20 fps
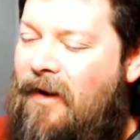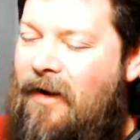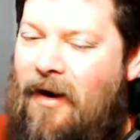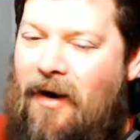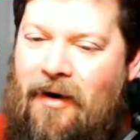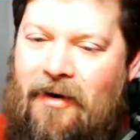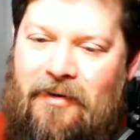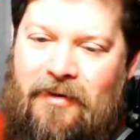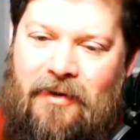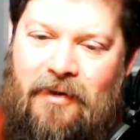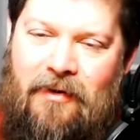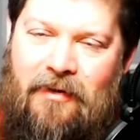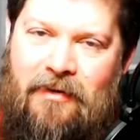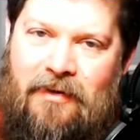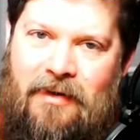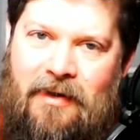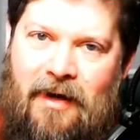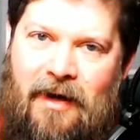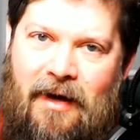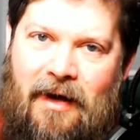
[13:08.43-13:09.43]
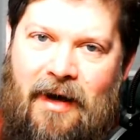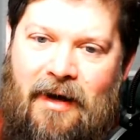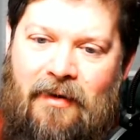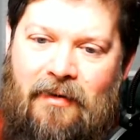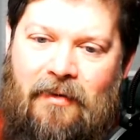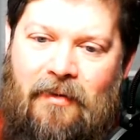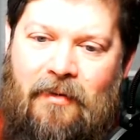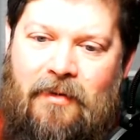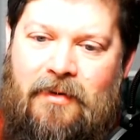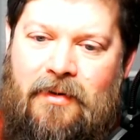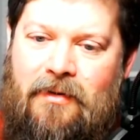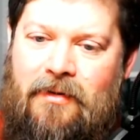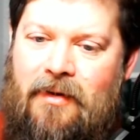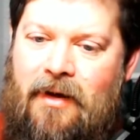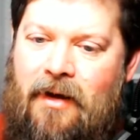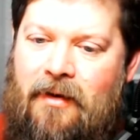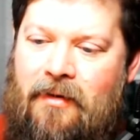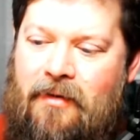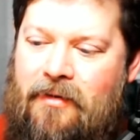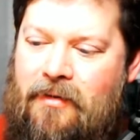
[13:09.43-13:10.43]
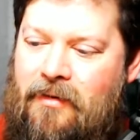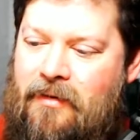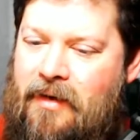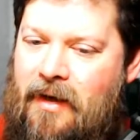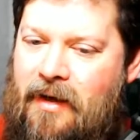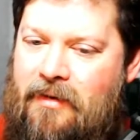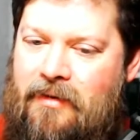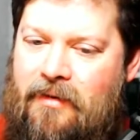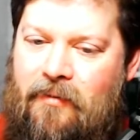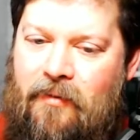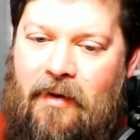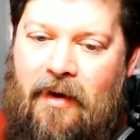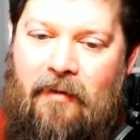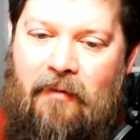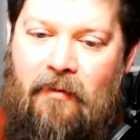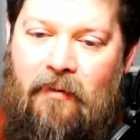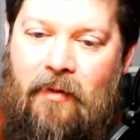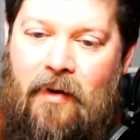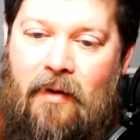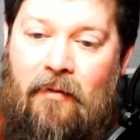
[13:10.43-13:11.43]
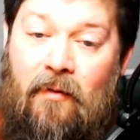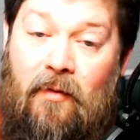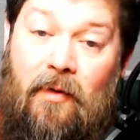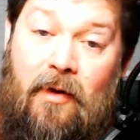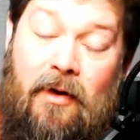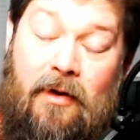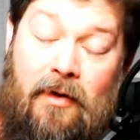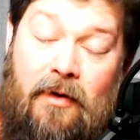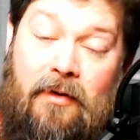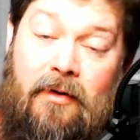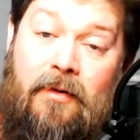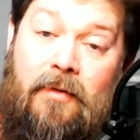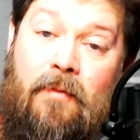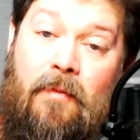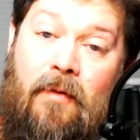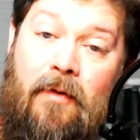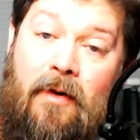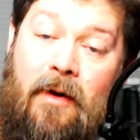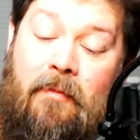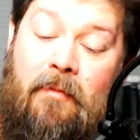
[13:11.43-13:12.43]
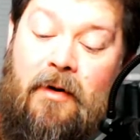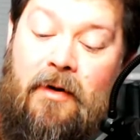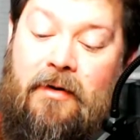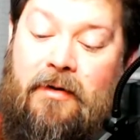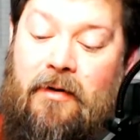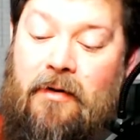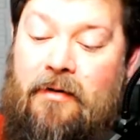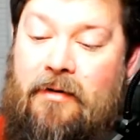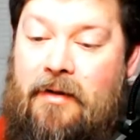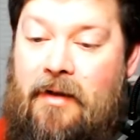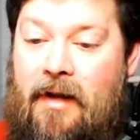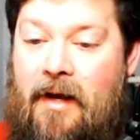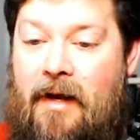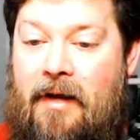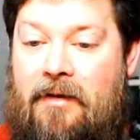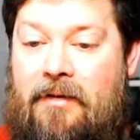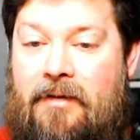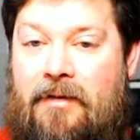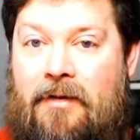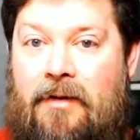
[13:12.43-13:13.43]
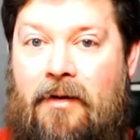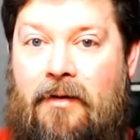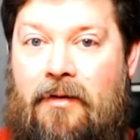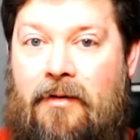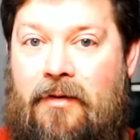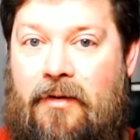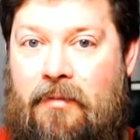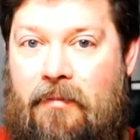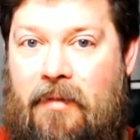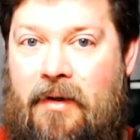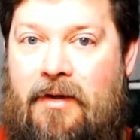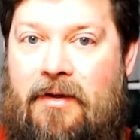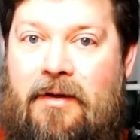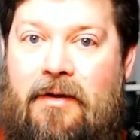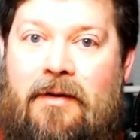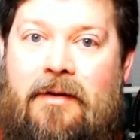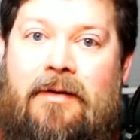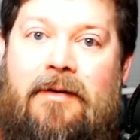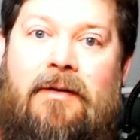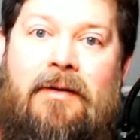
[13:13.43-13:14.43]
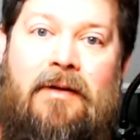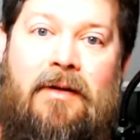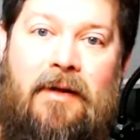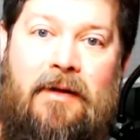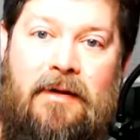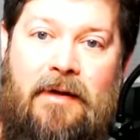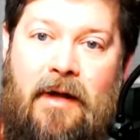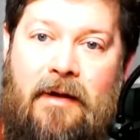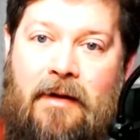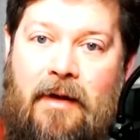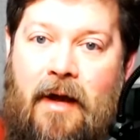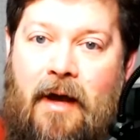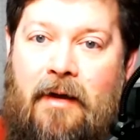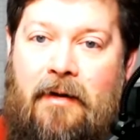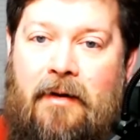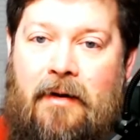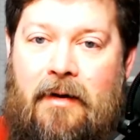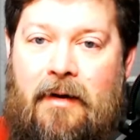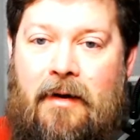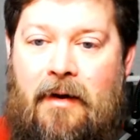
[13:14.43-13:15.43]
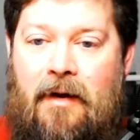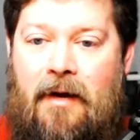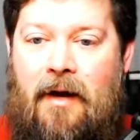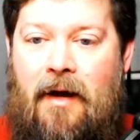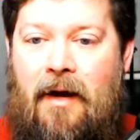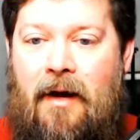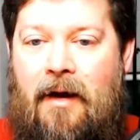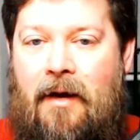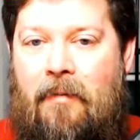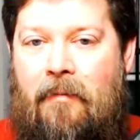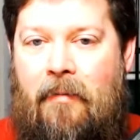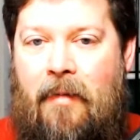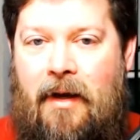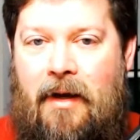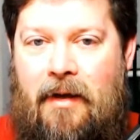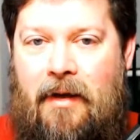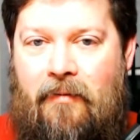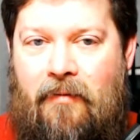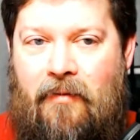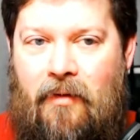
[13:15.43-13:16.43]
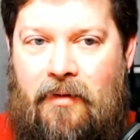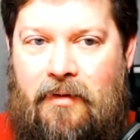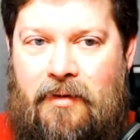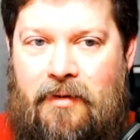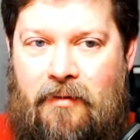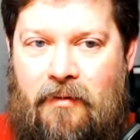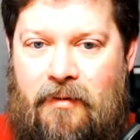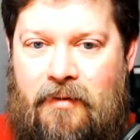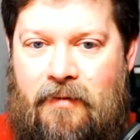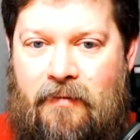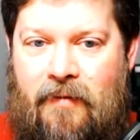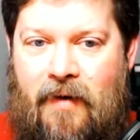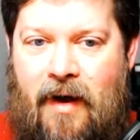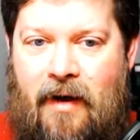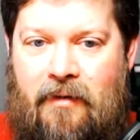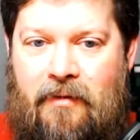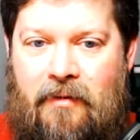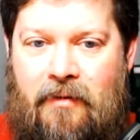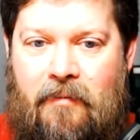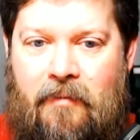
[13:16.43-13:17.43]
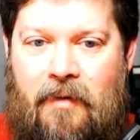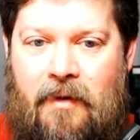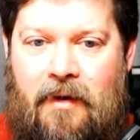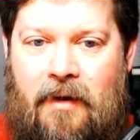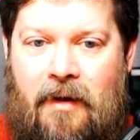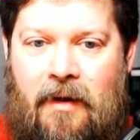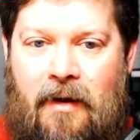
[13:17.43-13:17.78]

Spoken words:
our church, I don't know how your church has it. We have a really good youth program in our church that has youth missions and things like that. Money, of course, is always a factor, but